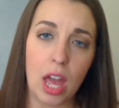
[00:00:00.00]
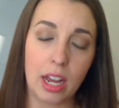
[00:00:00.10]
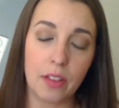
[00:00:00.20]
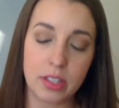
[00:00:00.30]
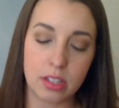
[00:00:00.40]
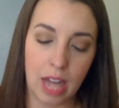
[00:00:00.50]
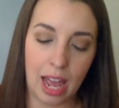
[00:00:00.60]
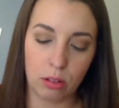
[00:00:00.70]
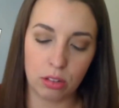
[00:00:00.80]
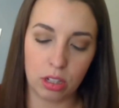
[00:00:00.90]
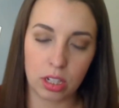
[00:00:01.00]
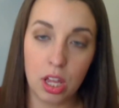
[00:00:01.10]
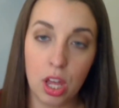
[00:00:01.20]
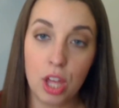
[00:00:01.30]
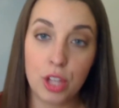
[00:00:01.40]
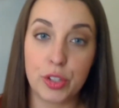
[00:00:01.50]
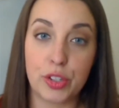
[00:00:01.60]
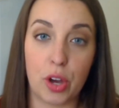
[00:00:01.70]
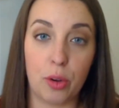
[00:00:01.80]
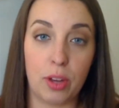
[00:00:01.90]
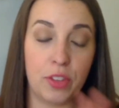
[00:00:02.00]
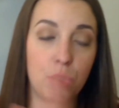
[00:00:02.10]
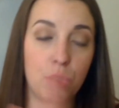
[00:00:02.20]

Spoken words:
I got this on Outlook, so if you